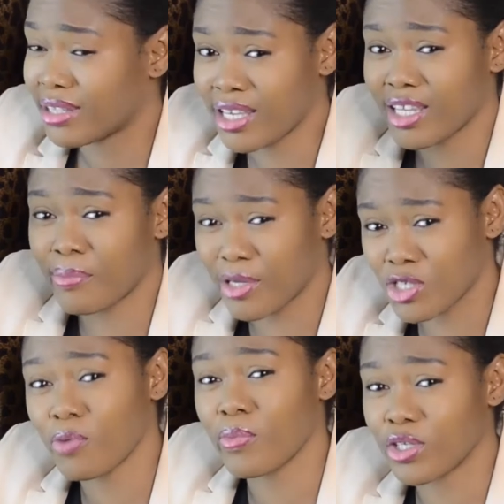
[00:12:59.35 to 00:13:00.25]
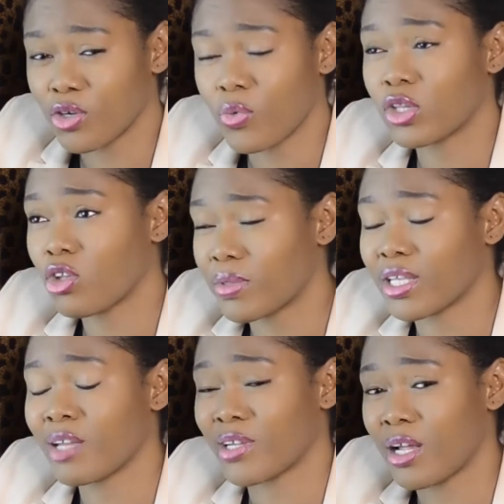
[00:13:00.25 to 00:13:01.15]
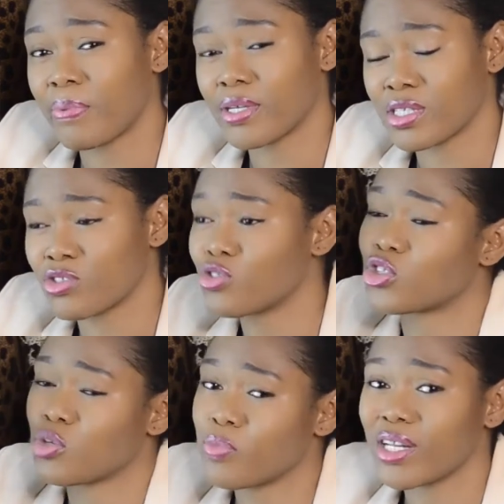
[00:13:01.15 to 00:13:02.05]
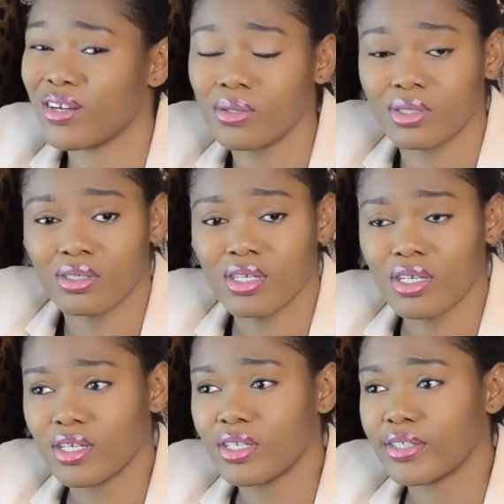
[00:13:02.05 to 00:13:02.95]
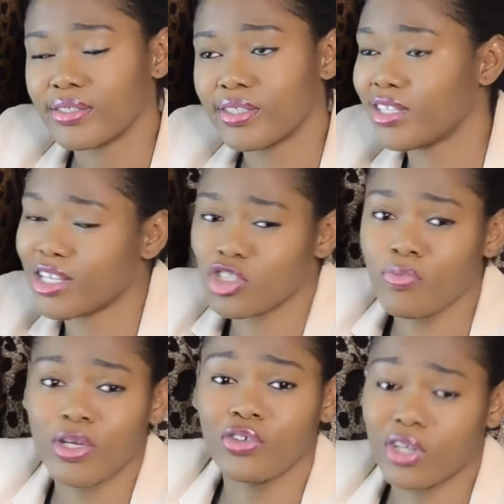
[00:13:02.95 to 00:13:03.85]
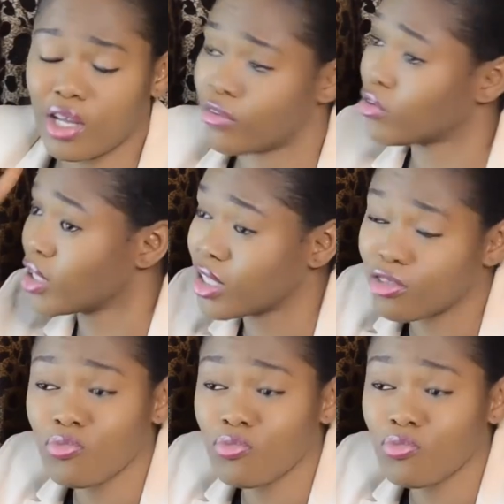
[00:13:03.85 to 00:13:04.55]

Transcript: thinking about somebody or waking up thinking about that person or somebody else, then there's nobody in your life. I don't think